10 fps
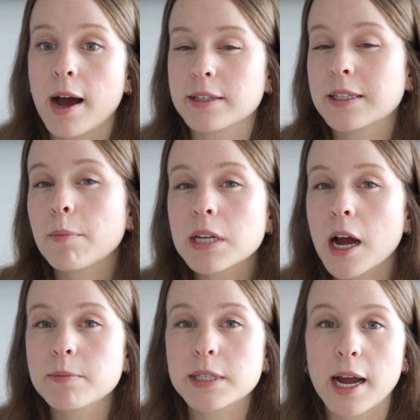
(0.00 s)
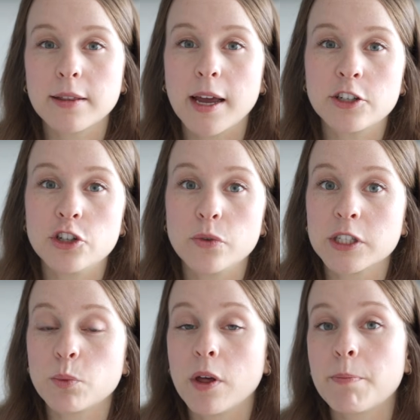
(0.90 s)
Sometimes I like to do
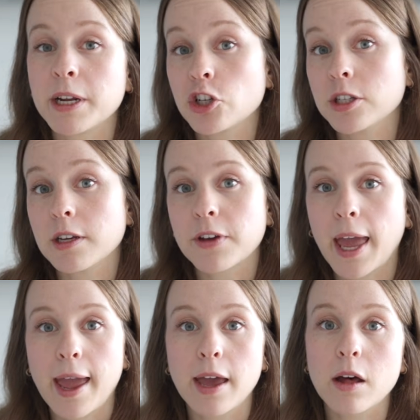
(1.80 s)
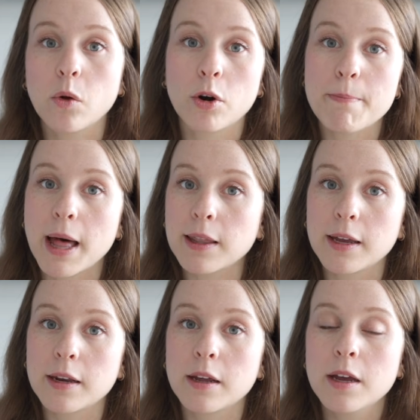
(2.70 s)
this with bunches of kale or
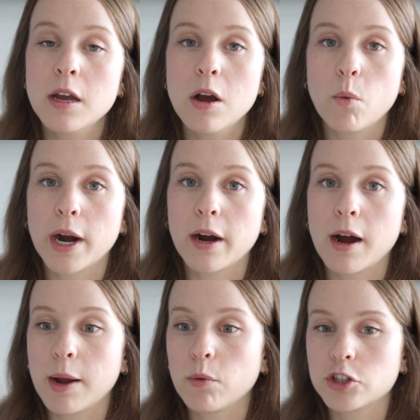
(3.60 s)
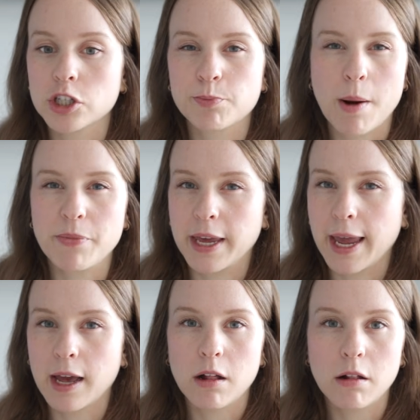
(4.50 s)
melon, where I will just prep the
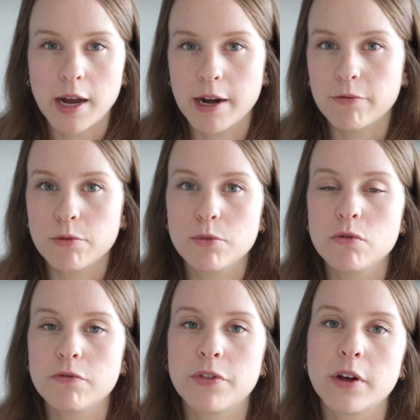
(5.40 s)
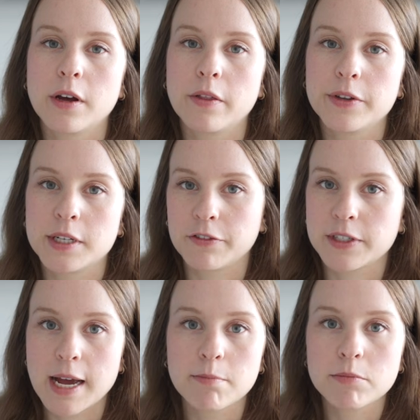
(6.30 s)
kale, kind of remove the tough
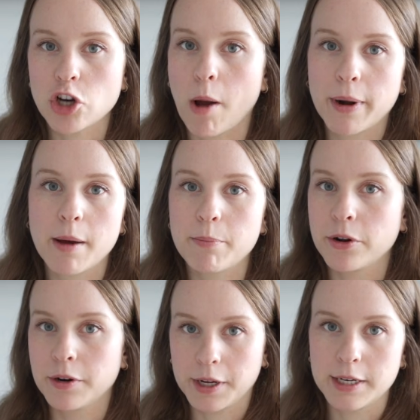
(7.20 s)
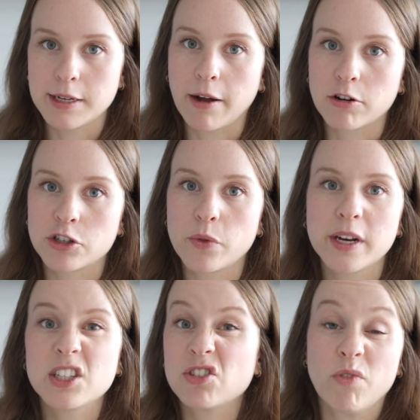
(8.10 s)
stems, chop it up, put it in a container so
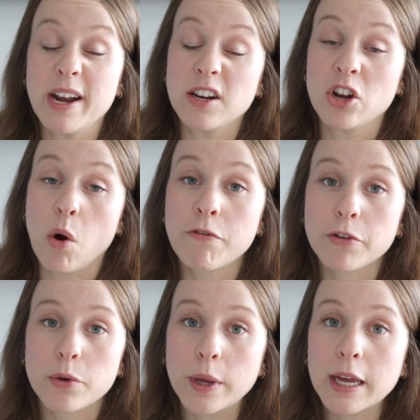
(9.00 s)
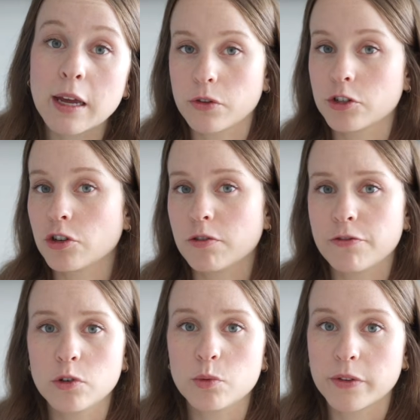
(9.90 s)
that it's ready to go for the week. So there's certain
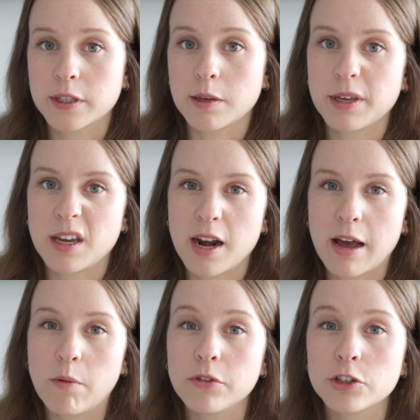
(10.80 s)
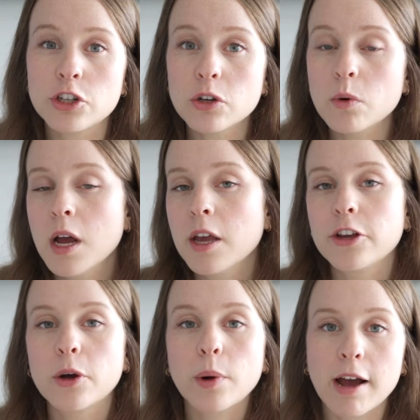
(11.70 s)
foods where this can be kind of helpful to do.
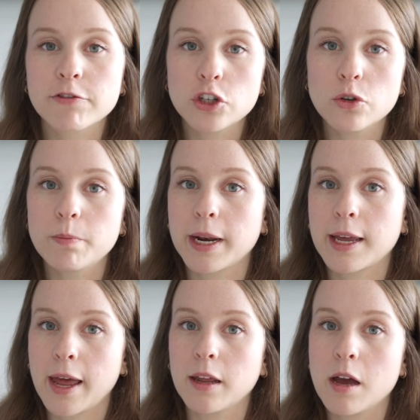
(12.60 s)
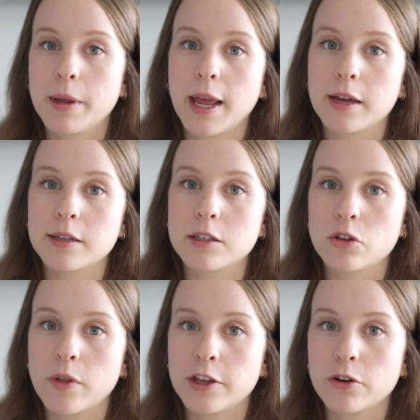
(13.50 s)
You don't have to, but it can come in handy
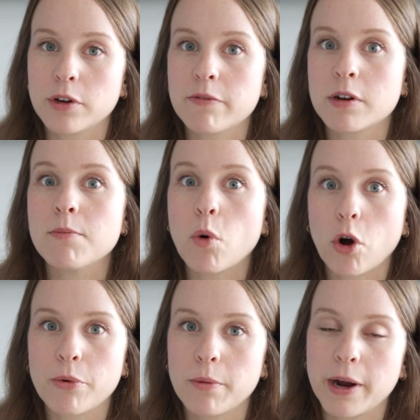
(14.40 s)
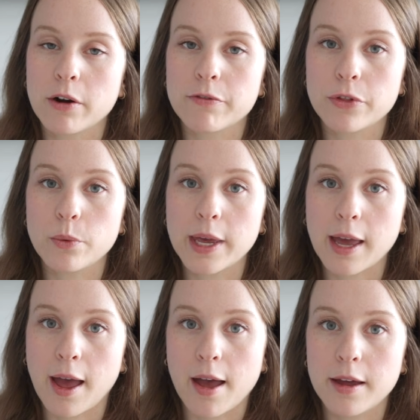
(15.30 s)
so that you're even more prepared for the week
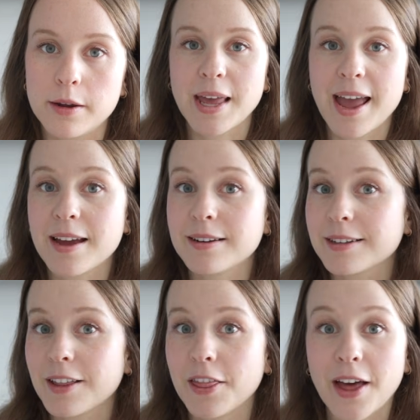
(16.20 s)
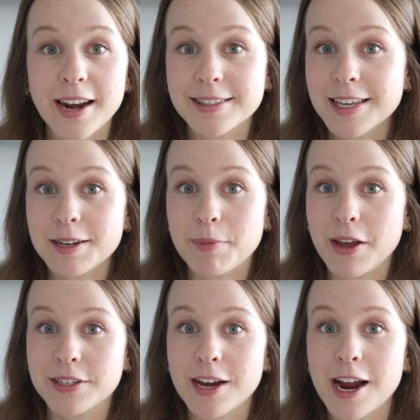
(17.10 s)
ahead. And that is it.
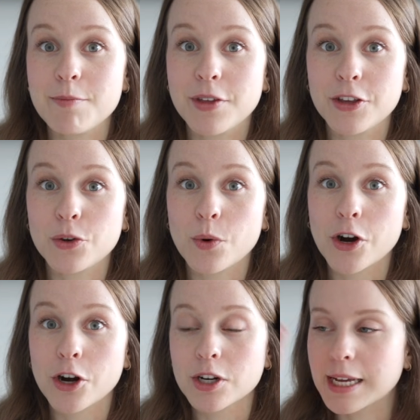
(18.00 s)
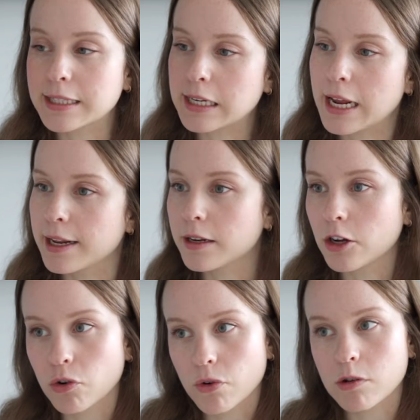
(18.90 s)
By the time that your
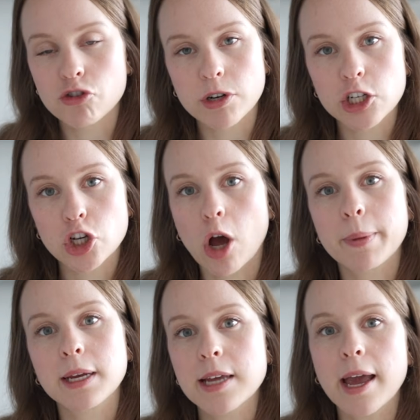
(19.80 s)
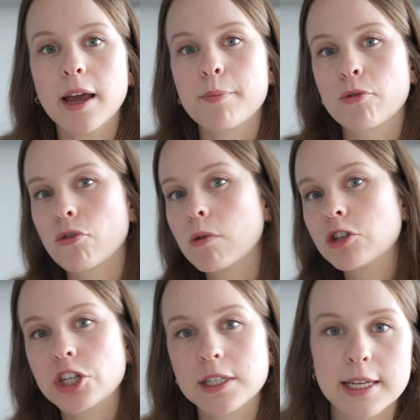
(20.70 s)
designated grocery shopping day
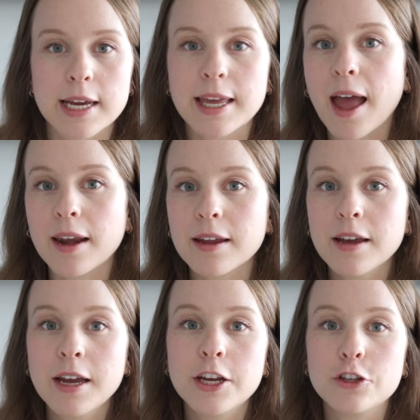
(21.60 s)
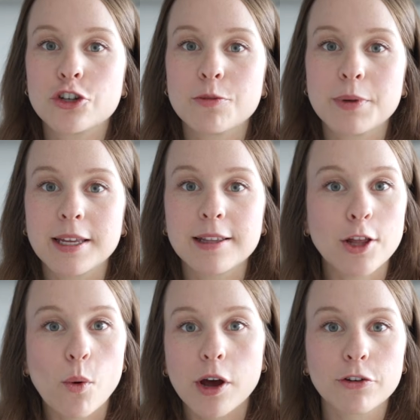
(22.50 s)
approaches again, you should be
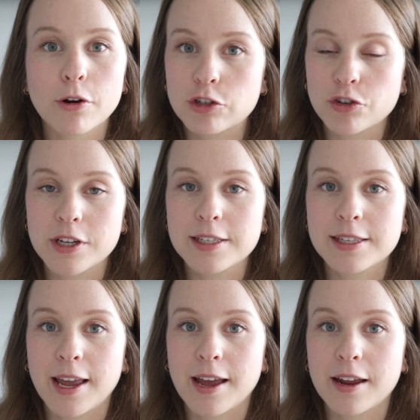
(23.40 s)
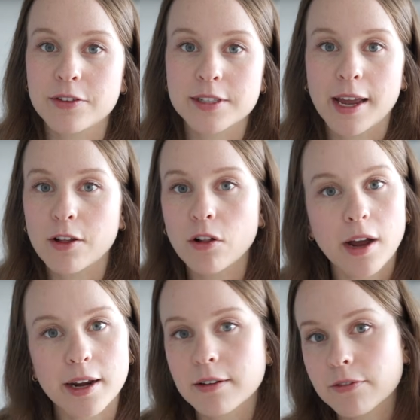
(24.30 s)
low on groceries, and the cycle
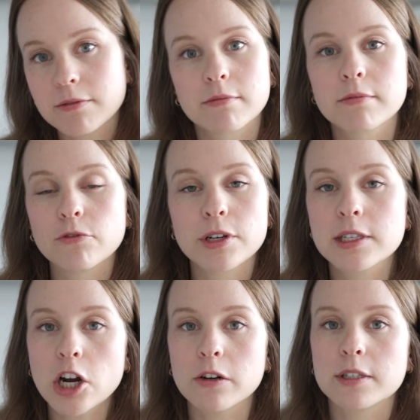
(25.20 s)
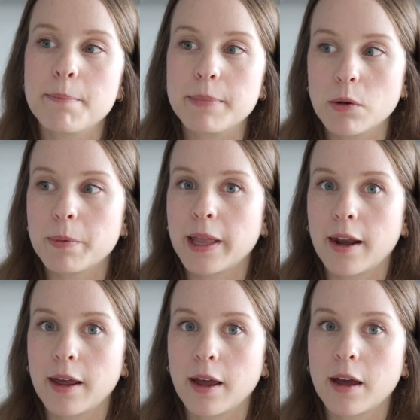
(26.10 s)
kind of restarts. Meal
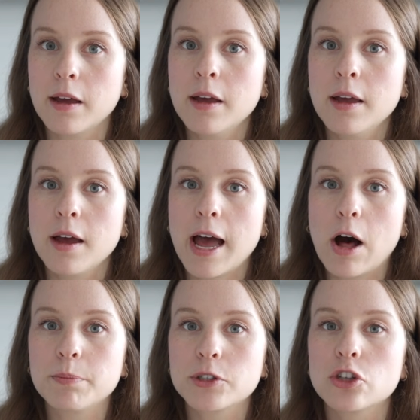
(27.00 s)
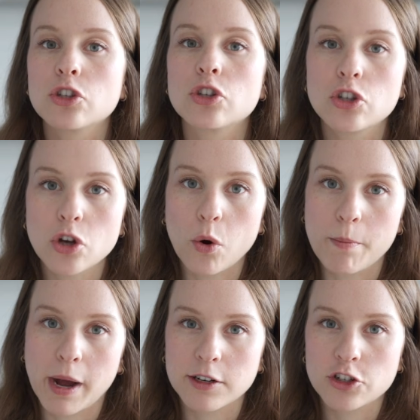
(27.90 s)
planning helps so
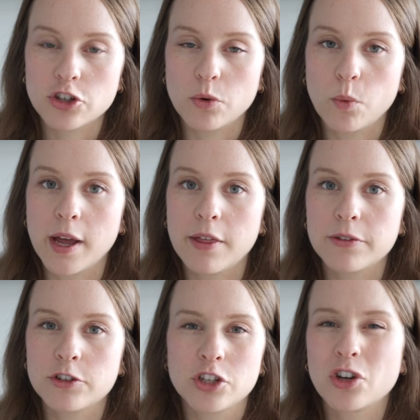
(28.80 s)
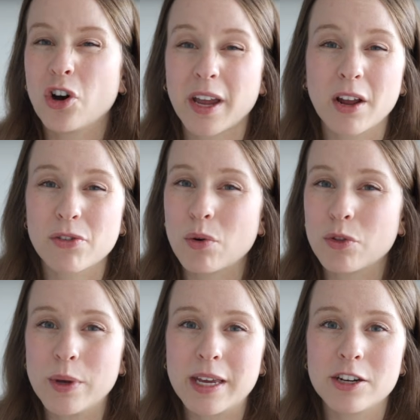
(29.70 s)
much with just cooking throughout
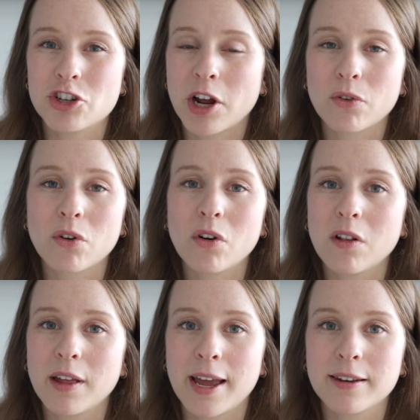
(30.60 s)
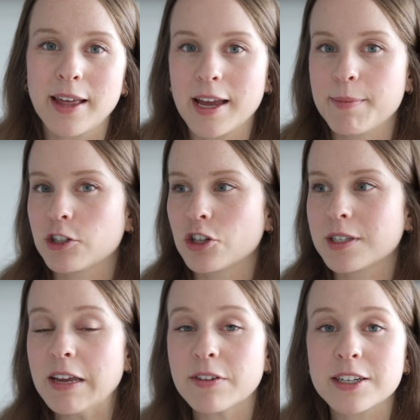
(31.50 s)
the week in general, and like I mentioned,
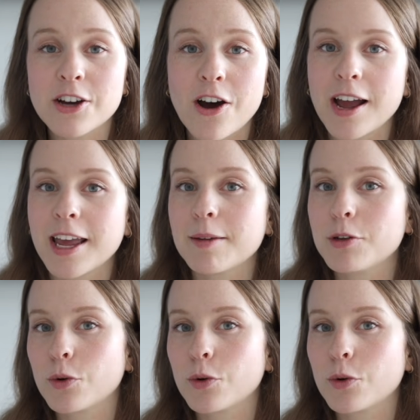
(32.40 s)
saving time.